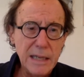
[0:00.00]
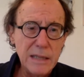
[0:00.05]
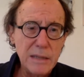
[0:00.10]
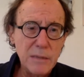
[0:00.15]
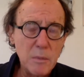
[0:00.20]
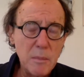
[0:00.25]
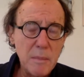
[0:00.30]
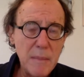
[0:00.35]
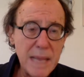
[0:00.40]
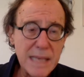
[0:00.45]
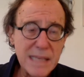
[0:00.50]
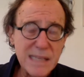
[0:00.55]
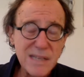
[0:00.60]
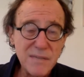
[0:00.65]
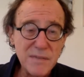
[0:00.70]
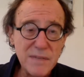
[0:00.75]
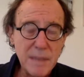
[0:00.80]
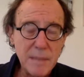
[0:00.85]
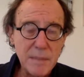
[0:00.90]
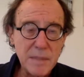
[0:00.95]
There were
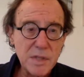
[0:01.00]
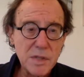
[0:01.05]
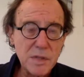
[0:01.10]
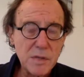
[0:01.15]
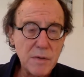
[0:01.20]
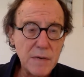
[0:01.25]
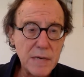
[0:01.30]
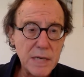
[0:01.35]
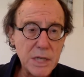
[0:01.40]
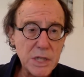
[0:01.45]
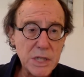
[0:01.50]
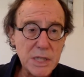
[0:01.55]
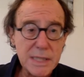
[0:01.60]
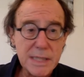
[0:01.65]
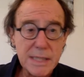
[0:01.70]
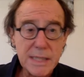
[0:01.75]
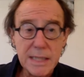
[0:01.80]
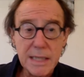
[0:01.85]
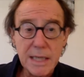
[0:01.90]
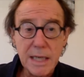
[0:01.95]
massive
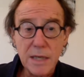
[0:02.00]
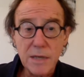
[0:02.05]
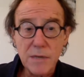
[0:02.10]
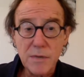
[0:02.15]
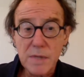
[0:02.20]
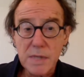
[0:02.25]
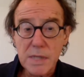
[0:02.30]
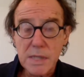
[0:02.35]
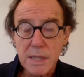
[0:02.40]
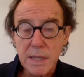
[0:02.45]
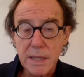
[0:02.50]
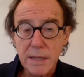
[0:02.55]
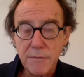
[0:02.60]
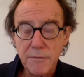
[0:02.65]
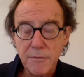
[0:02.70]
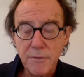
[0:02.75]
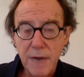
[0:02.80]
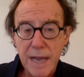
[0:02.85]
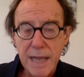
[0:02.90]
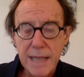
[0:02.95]
demonstrations in countries like
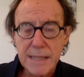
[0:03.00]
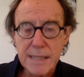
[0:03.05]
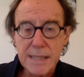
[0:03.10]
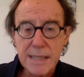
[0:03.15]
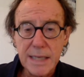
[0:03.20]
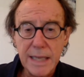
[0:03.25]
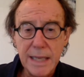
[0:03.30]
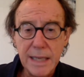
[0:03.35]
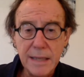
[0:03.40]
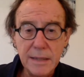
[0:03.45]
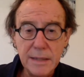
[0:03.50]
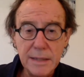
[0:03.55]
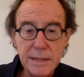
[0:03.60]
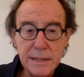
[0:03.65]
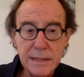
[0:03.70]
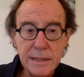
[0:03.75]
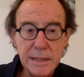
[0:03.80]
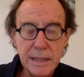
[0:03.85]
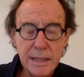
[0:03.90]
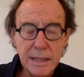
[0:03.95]
France and
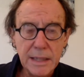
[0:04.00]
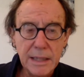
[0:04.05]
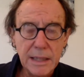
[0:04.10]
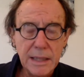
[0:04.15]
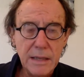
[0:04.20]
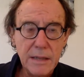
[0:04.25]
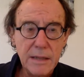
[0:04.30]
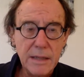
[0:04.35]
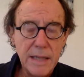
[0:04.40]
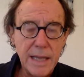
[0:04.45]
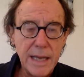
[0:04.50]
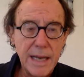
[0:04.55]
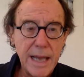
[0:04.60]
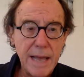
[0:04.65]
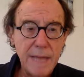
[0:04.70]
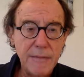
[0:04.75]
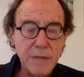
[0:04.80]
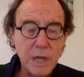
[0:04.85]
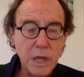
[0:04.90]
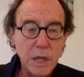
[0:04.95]
England that
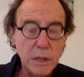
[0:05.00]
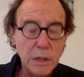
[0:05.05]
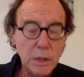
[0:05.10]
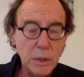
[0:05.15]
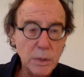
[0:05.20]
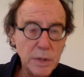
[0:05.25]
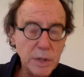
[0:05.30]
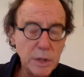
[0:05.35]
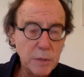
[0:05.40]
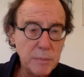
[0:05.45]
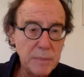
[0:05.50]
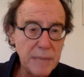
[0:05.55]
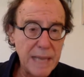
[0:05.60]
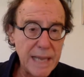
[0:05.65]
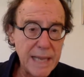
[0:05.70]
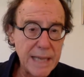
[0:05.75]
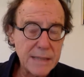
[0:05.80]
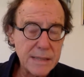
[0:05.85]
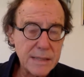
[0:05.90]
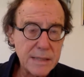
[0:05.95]
have a colonial
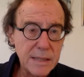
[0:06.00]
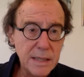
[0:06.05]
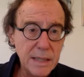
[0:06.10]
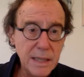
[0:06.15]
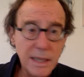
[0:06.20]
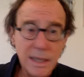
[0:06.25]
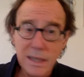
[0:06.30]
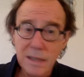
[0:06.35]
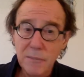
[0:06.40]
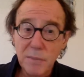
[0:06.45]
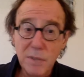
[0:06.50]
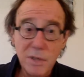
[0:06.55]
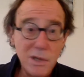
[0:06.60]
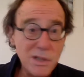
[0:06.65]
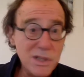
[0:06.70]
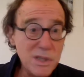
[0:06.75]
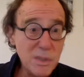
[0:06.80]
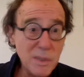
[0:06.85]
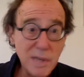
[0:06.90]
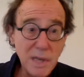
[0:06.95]
past, but
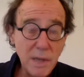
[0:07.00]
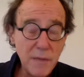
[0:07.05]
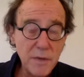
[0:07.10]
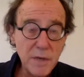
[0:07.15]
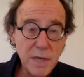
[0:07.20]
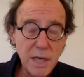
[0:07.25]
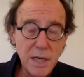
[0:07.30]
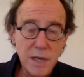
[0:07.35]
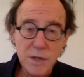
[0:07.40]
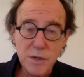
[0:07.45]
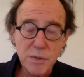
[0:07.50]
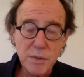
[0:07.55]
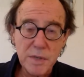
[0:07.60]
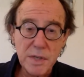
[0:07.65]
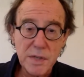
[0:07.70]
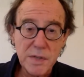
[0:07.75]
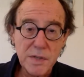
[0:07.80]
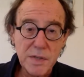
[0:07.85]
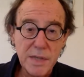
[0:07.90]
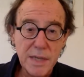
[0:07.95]
also in other
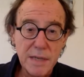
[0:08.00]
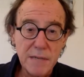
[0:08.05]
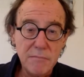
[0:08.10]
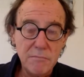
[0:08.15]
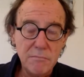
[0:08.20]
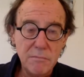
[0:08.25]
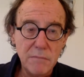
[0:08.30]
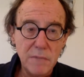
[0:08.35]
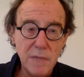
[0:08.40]
countries that